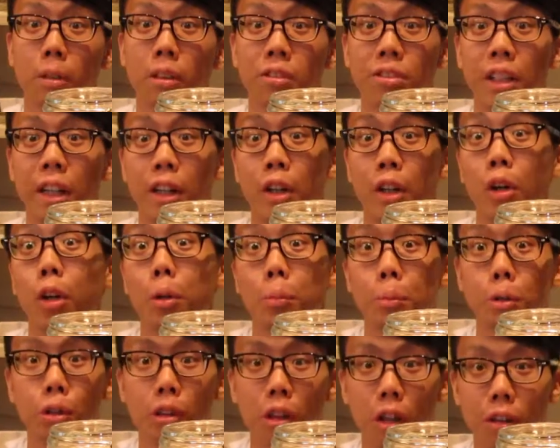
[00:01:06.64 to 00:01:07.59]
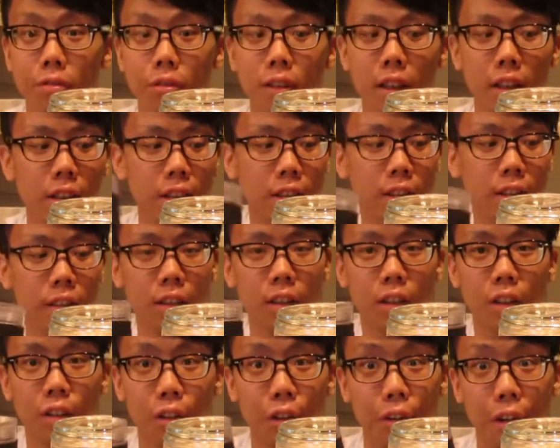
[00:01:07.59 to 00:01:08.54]
perfect cold brew coffee.
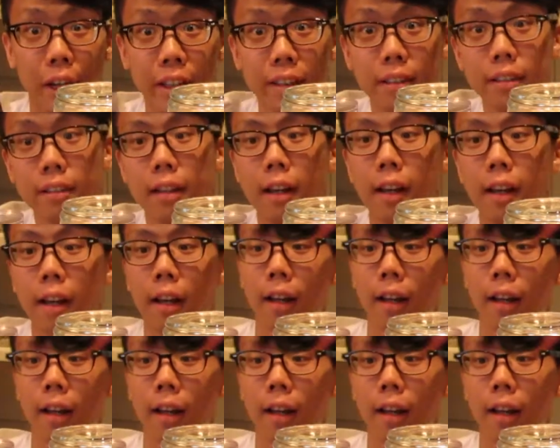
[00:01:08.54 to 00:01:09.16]
Alright?